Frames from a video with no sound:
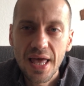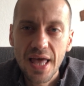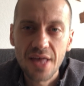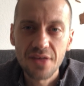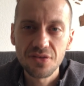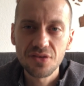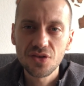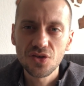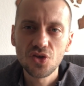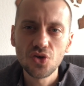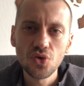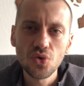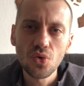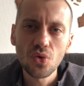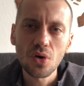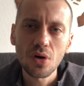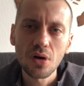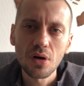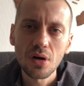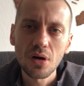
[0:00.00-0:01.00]
as
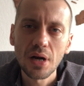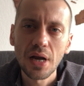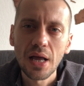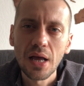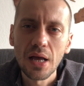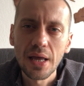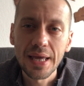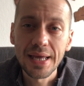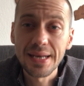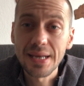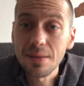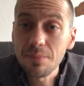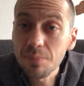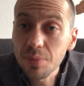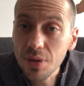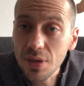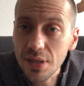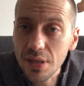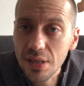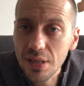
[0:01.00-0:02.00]
you are an
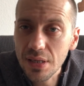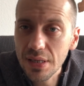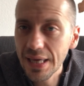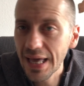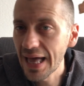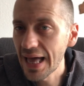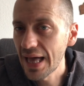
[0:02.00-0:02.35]
employee